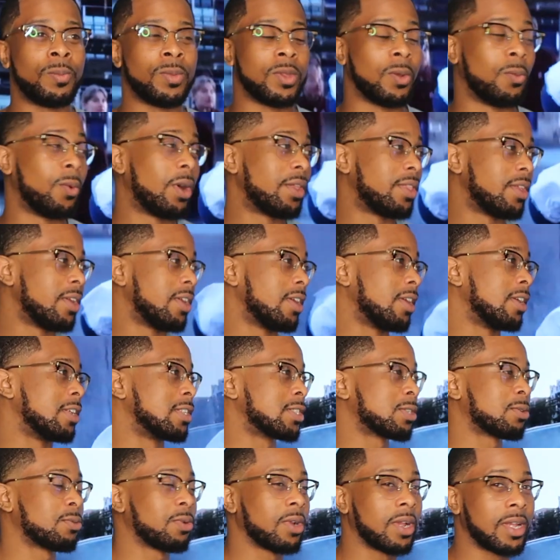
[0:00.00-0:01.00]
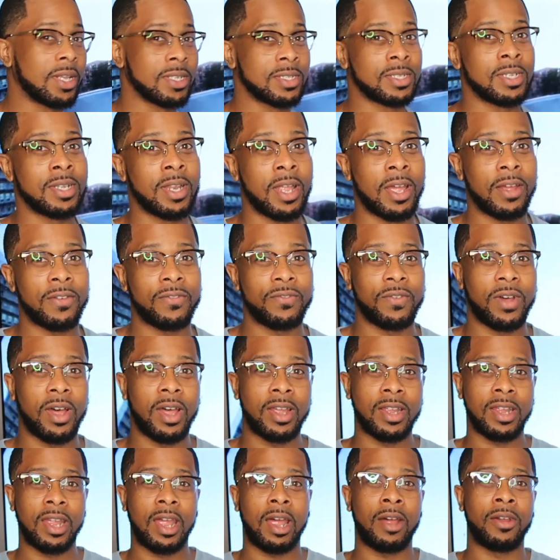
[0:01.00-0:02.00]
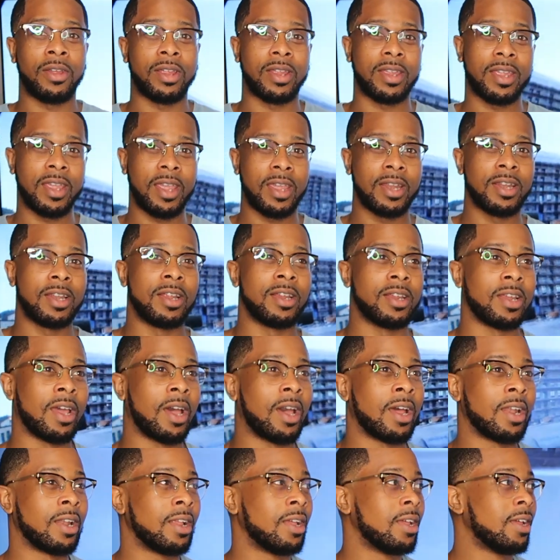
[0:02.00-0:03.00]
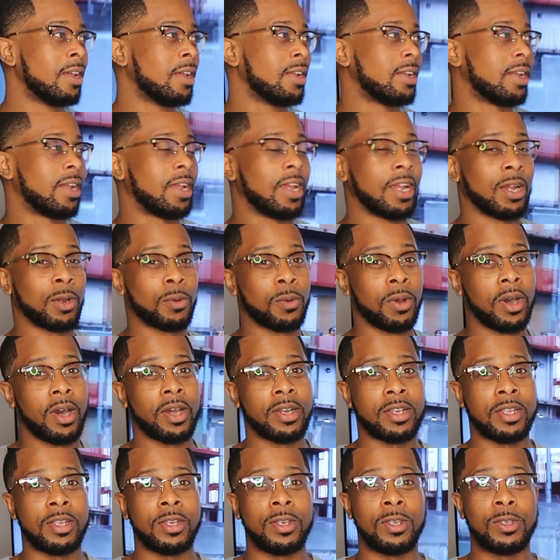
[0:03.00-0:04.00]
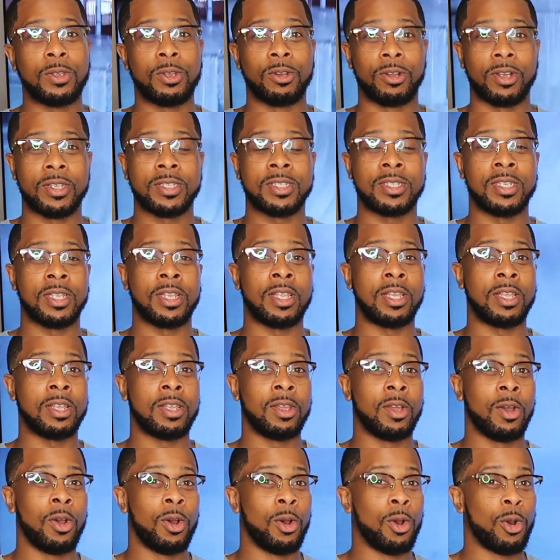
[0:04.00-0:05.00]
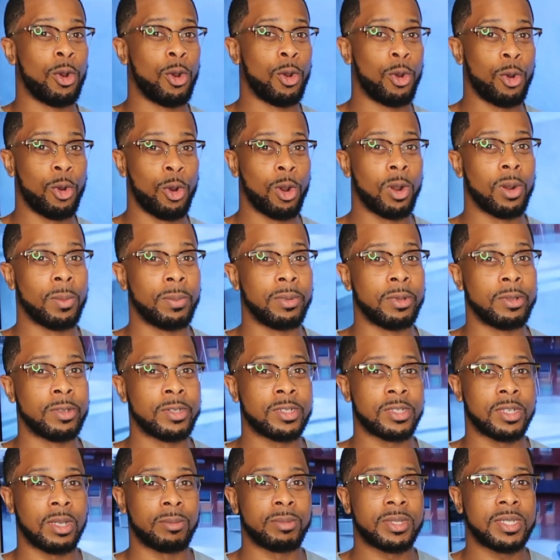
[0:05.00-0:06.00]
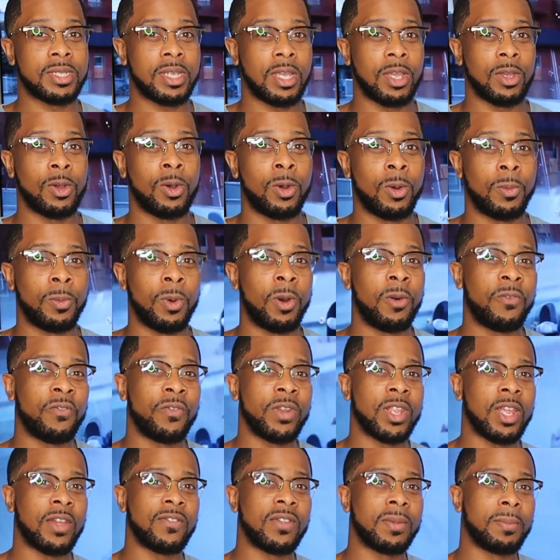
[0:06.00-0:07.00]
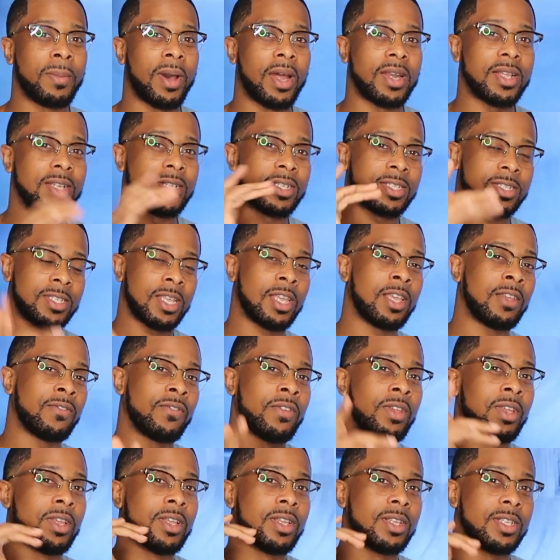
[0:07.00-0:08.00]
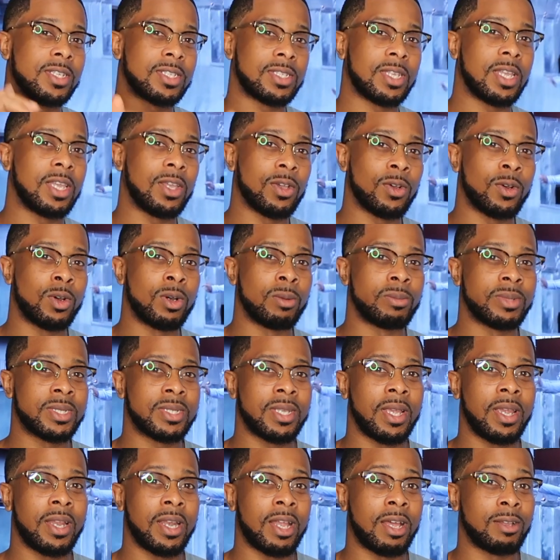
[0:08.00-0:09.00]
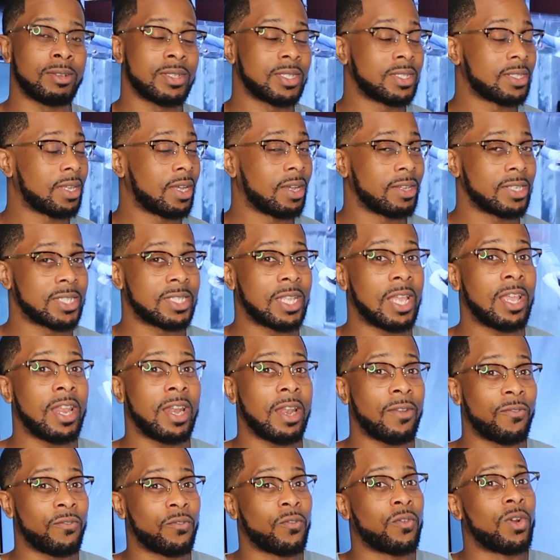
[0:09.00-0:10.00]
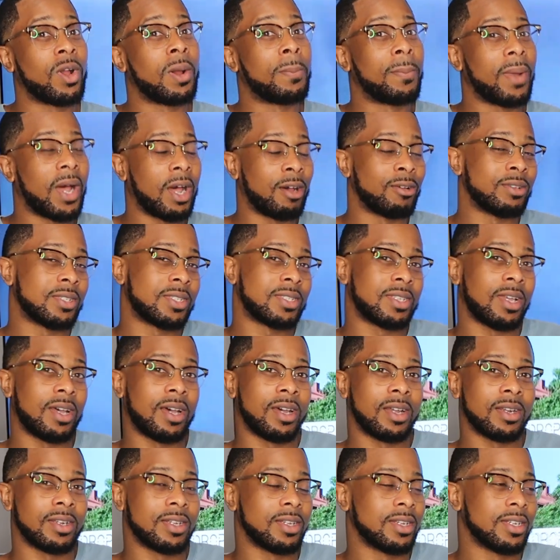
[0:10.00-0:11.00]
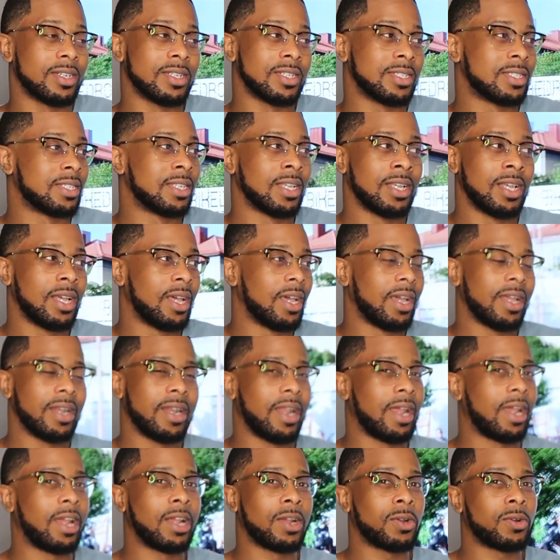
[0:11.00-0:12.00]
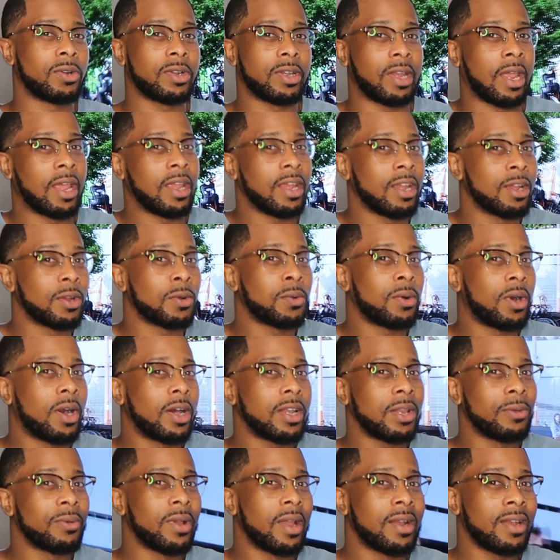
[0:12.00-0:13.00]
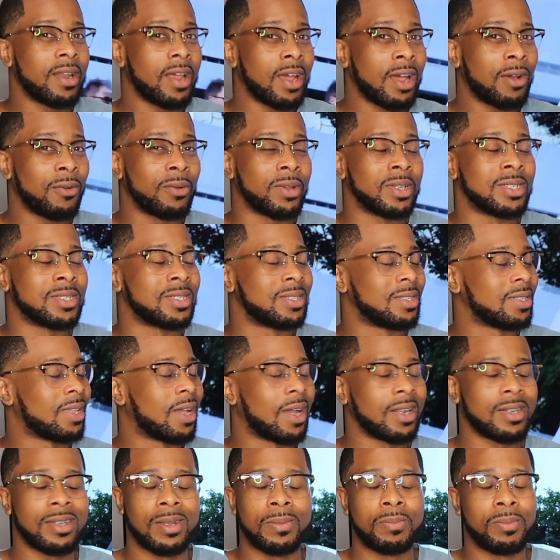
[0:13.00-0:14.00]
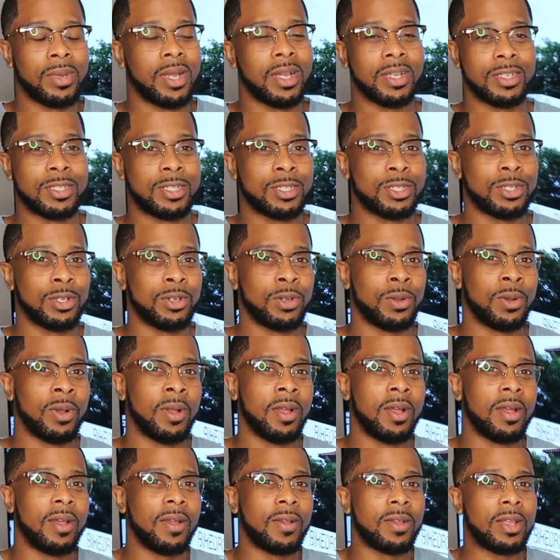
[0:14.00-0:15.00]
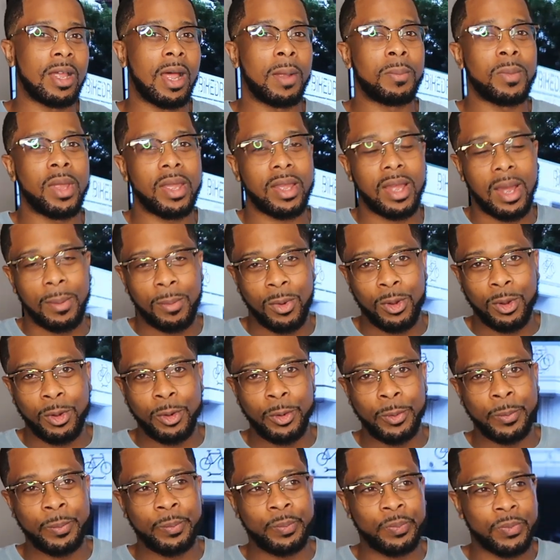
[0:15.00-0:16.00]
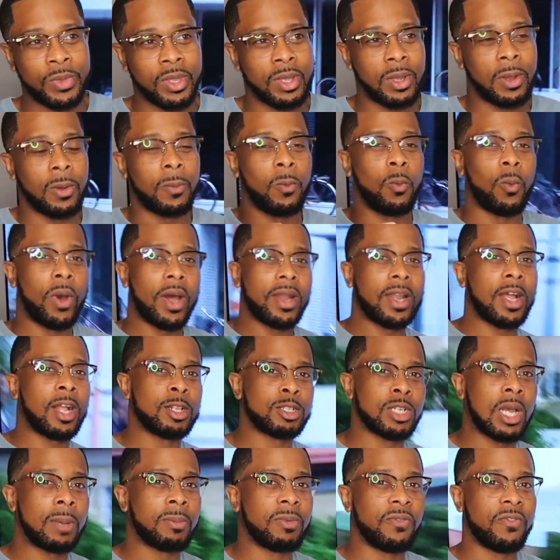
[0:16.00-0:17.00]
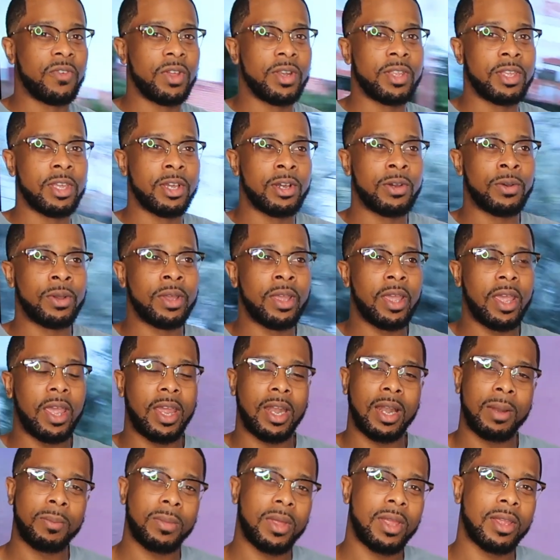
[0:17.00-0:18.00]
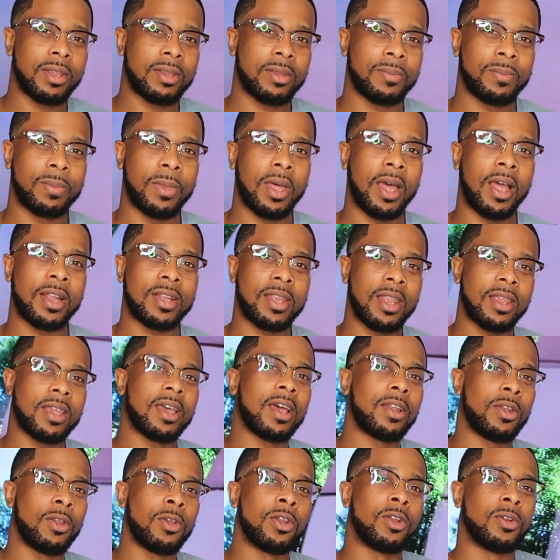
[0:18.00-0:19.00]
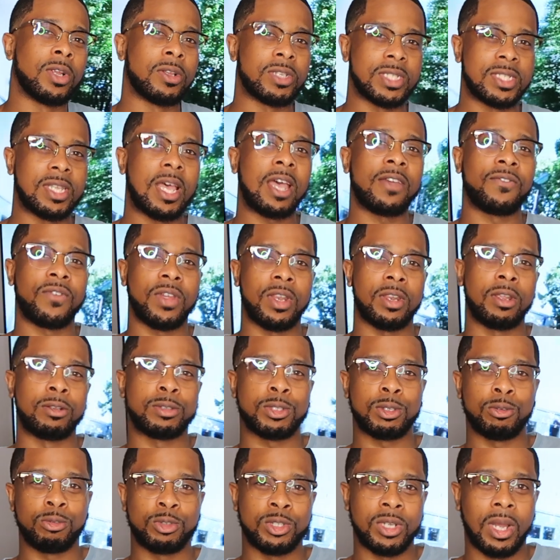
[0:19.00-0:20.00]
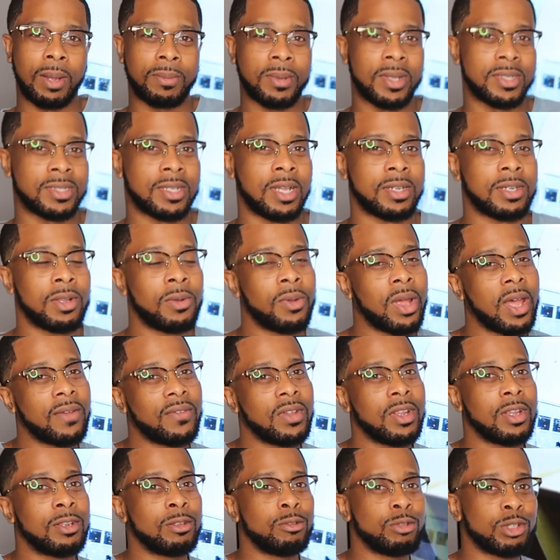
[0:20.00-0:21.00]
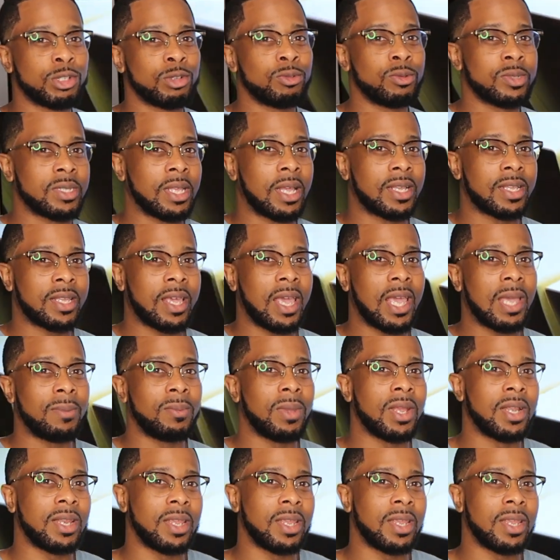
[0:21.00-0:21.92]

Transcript: The weather is crazy. That fire out in Canada got the air quality in New York City horrible. So I'm staying home. Hopefully everybody is safe, staying home, staying outside, staying from outside, because that air quality right now is not the best. So I'm home. Why not drop a video? And I'm like, I think I know the exact video to drop because I don't have any new shoes that came in